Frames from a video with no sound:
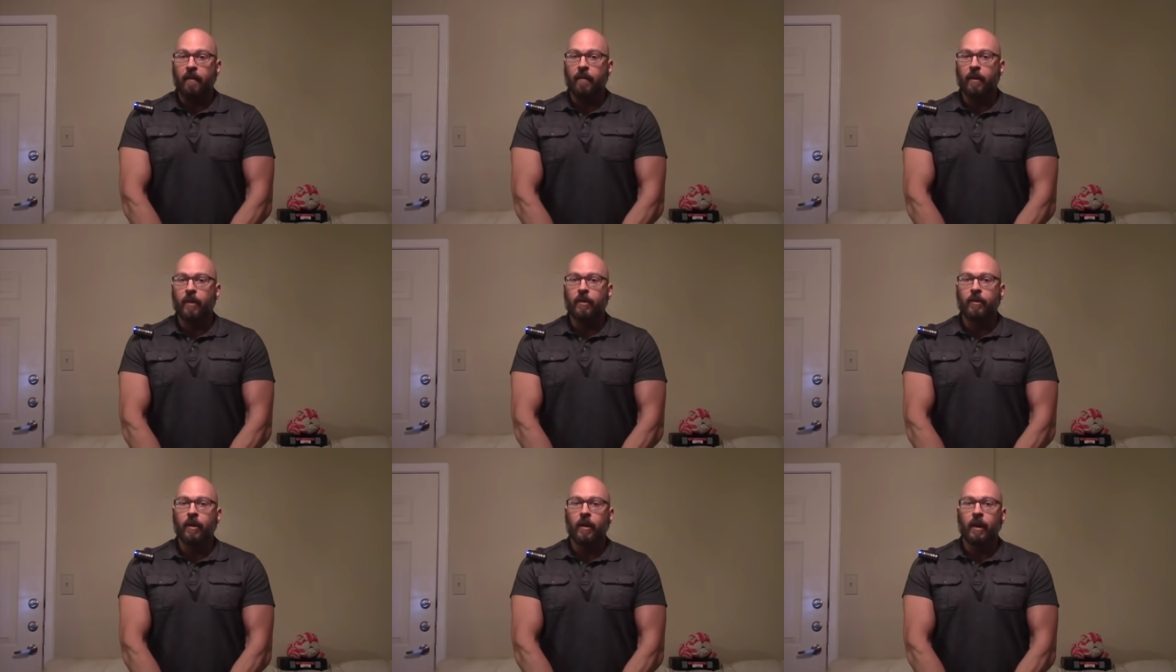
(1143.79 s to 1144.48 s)
And for
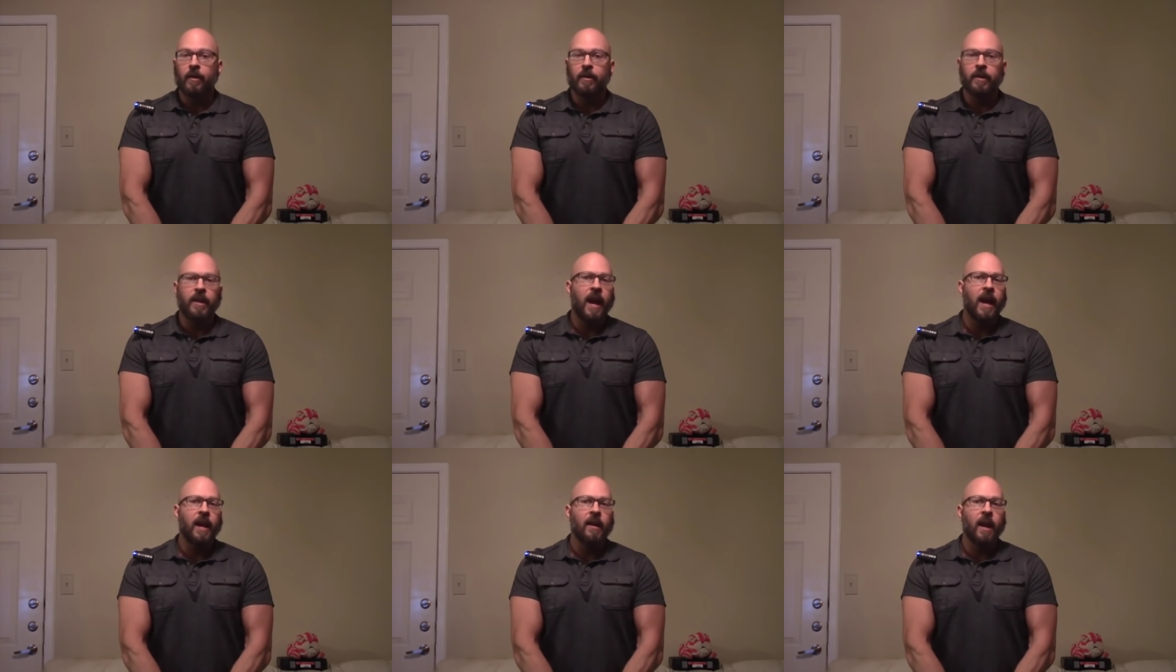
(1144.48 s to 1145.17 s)
those who don't
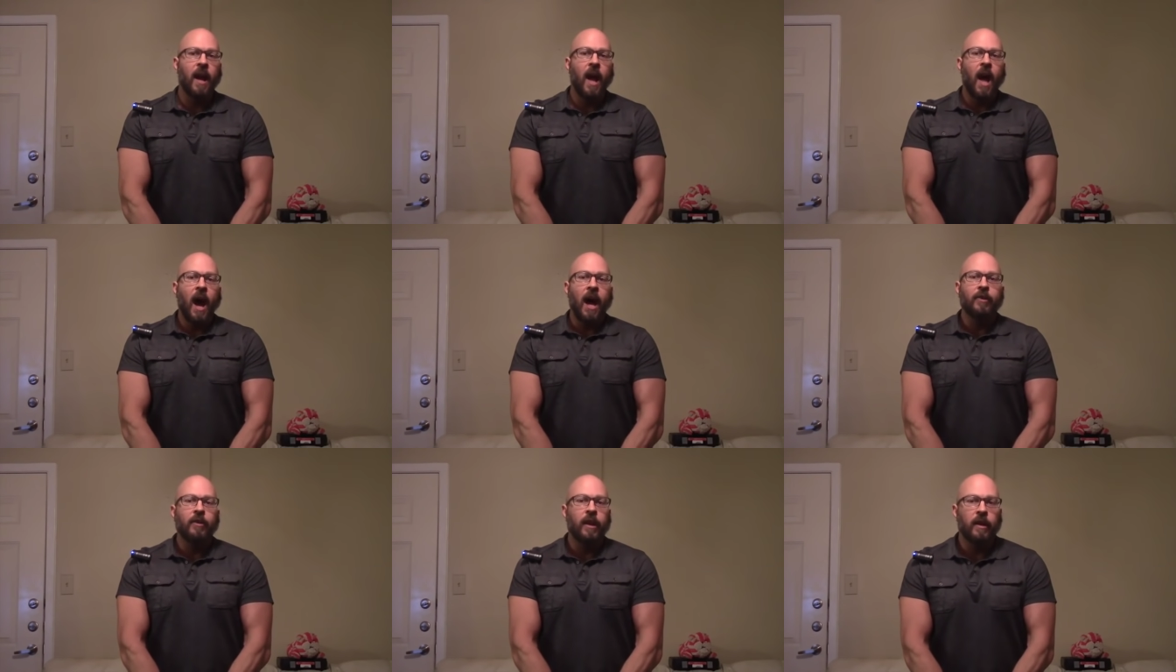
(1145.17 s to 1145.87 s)
understand,
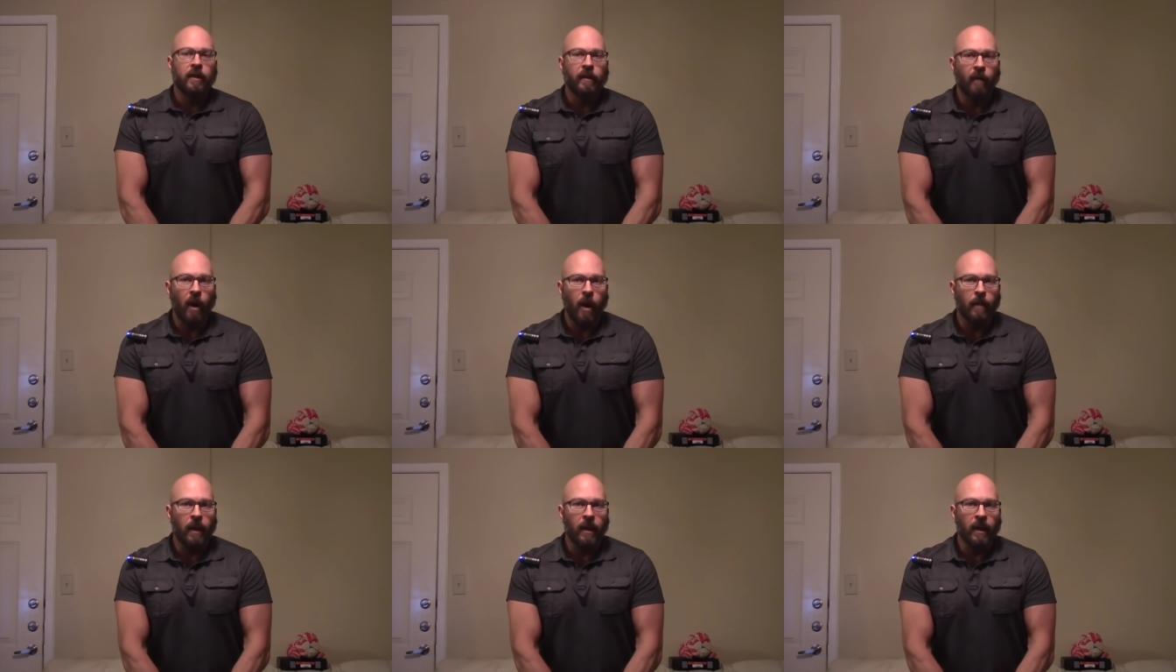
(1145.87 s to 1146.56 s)
I trained at the
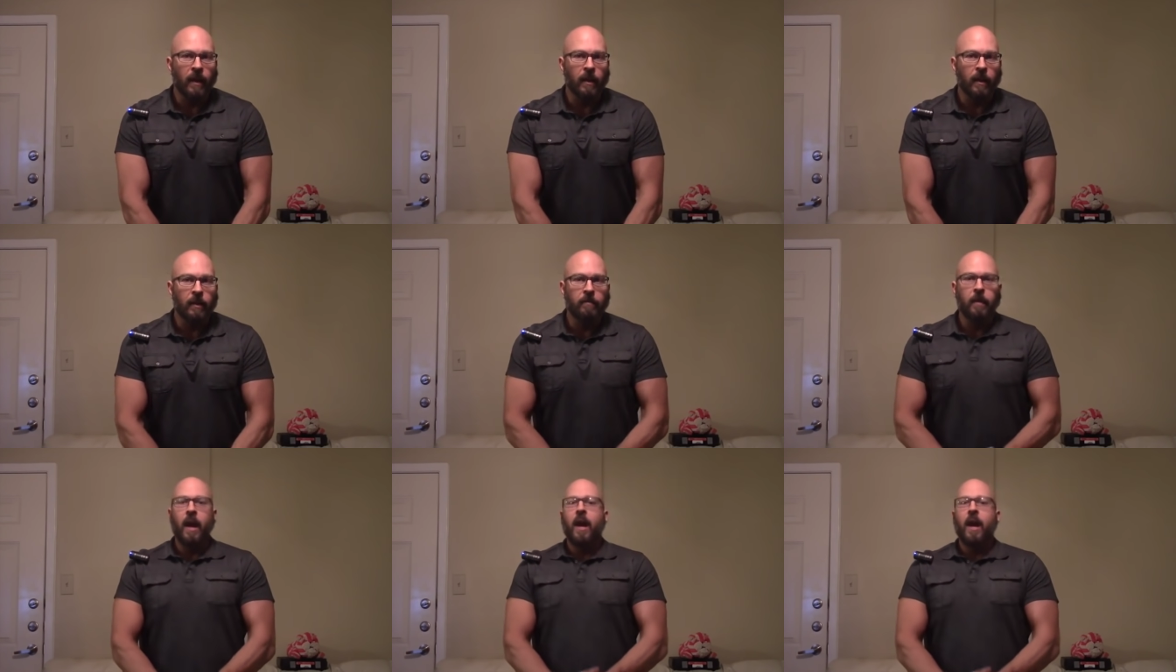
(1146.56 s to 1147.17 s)
farm at Langley.